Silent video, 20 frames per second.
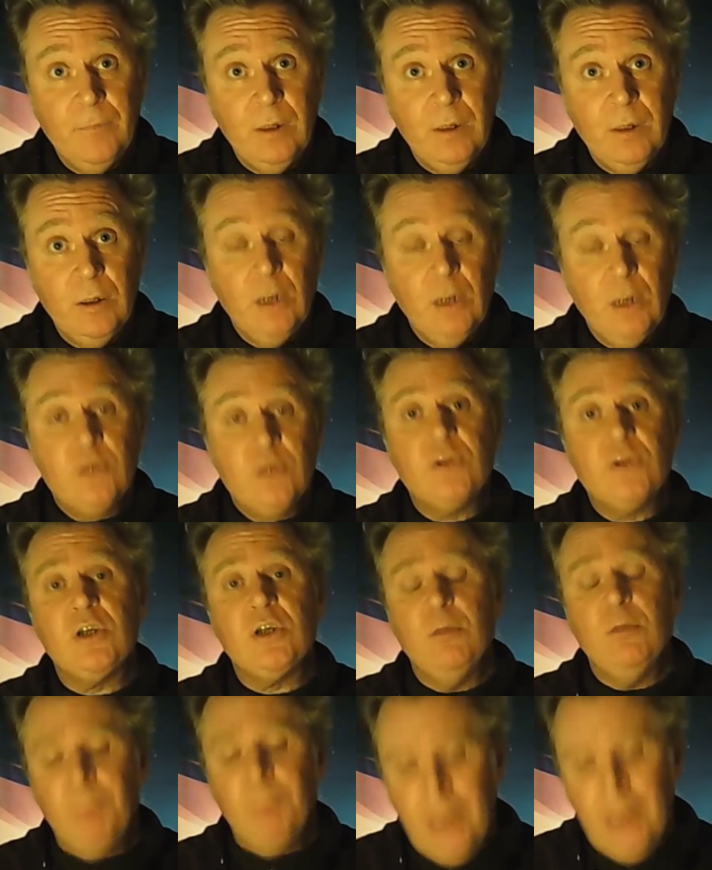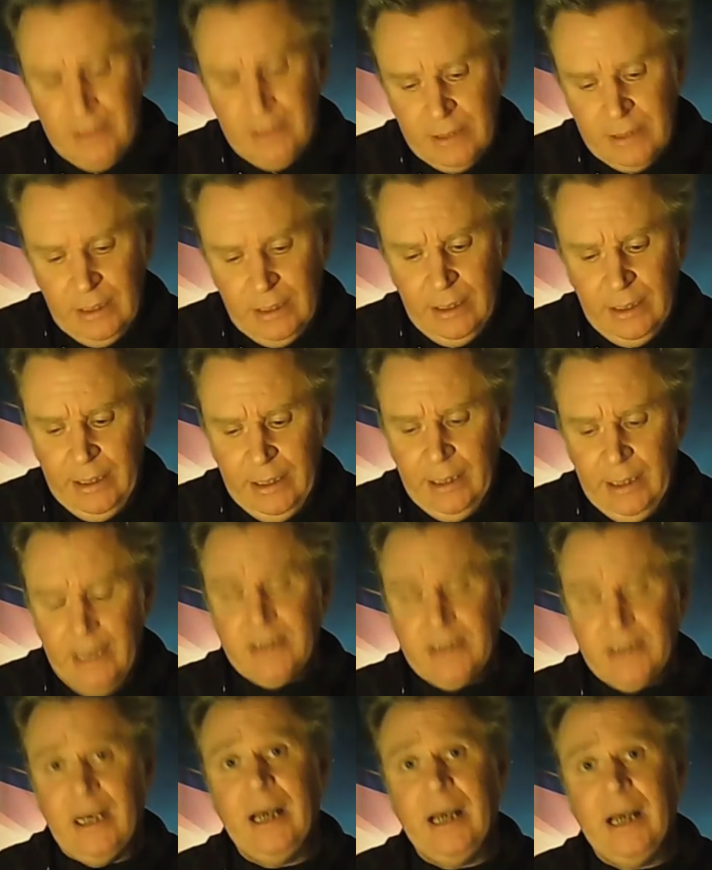So basically, it's the
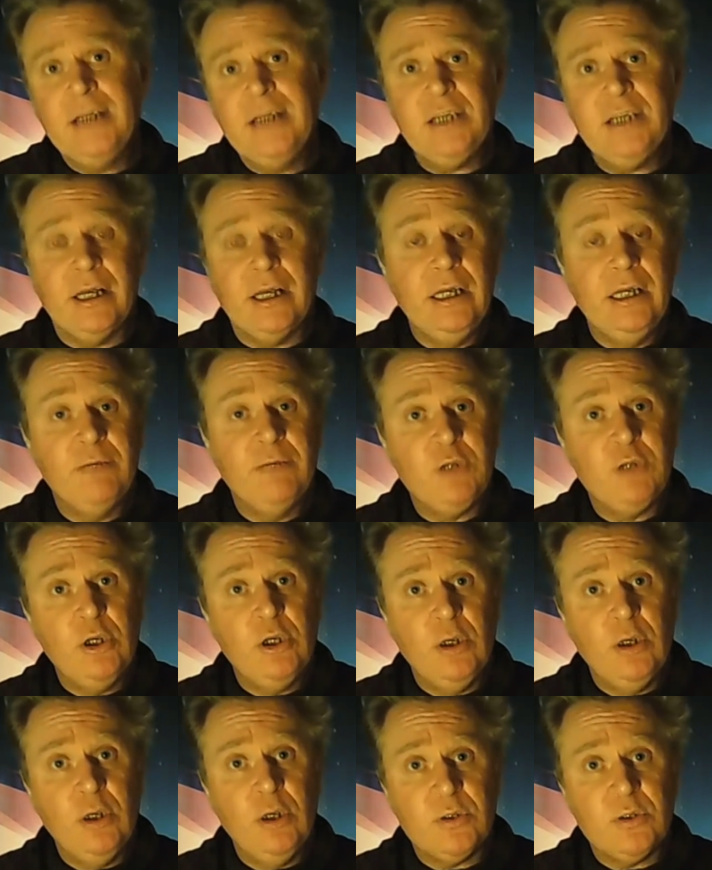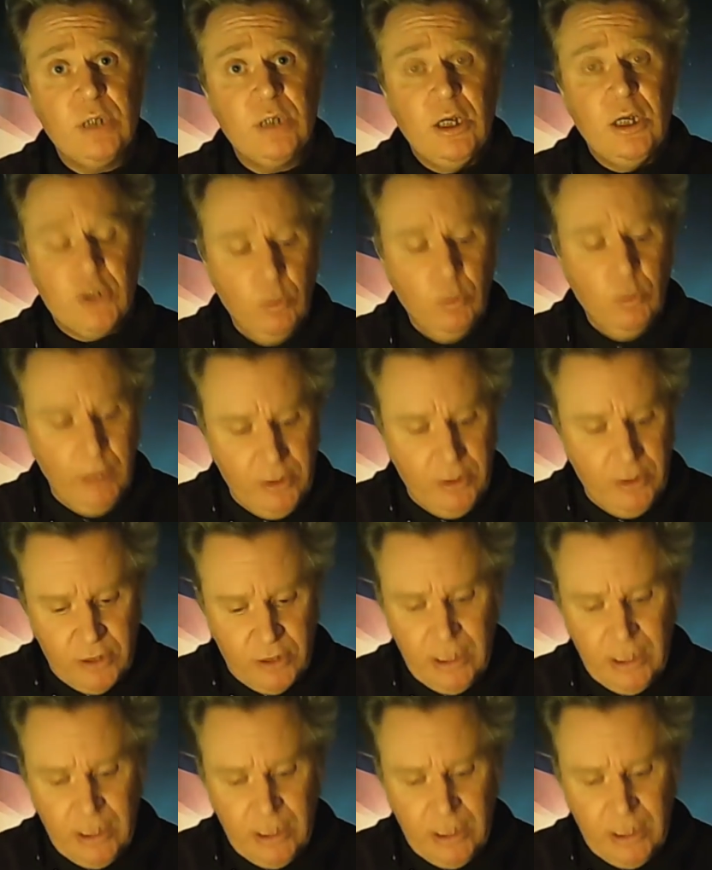hijacking of terms. So when you see these